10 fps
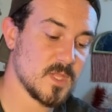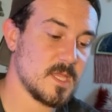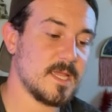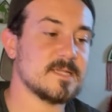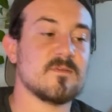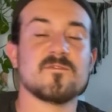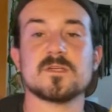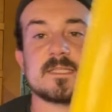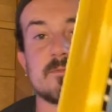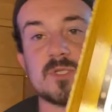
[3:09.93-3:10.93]
I guess the
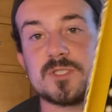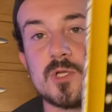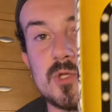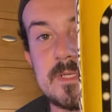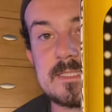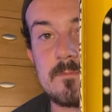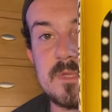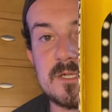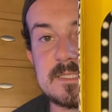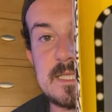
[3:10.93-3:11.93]
first thing I'm going to show you is the
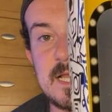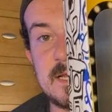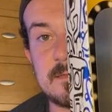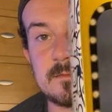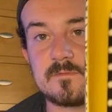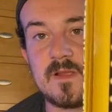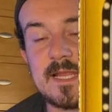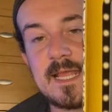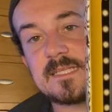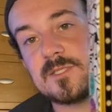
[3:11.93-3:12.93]
mirror side. Alright,
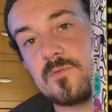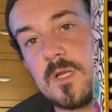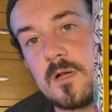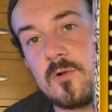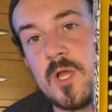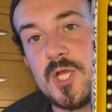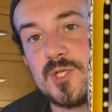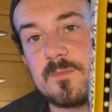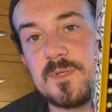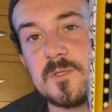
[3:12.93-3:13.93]
and as you know, you
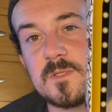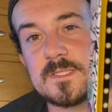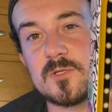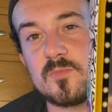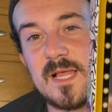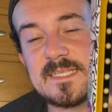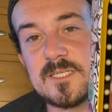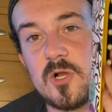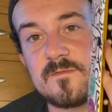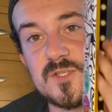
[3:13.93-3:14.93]
can peel this little
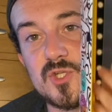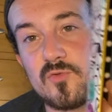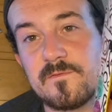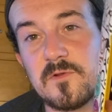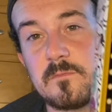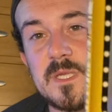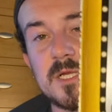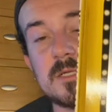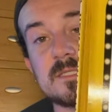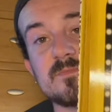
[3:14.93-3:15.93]
plastic off to show real
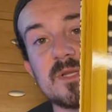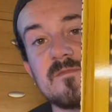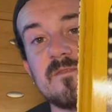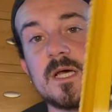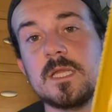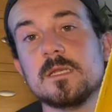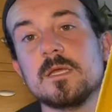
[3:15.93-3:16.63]
mirrors. It's pretty fun.